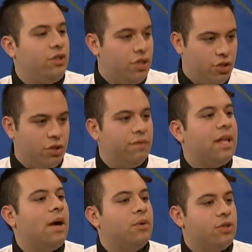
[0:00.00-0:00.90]
like the sugar
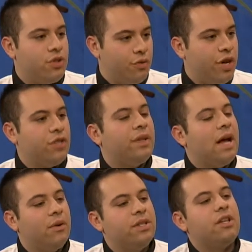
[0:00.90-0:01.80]
flowers or fresh
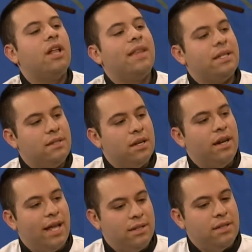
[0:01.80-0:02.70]
flowers, all that's
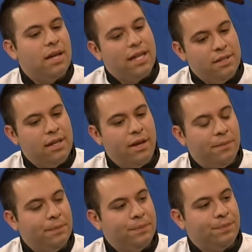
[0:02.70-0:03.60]
done at, on site.